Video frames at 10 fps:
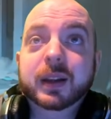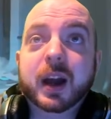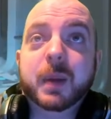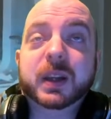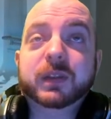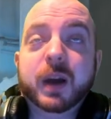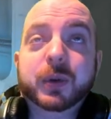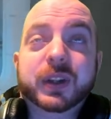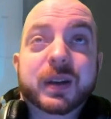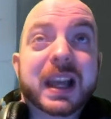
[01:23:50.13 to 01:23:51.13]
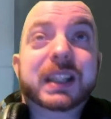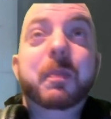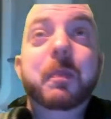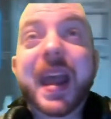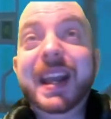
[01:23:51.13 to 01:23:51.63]
I hope it's flyable soon. That's a
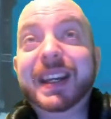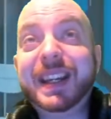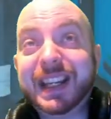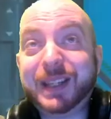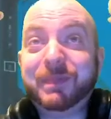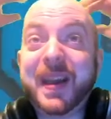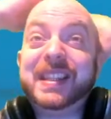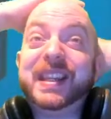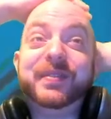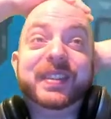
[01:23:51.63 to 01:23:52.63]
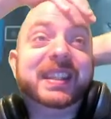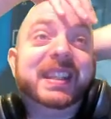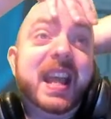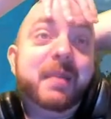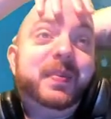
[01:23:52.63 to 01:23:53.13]
big, expensive
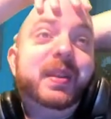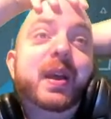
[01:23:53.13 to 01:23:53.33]
ship.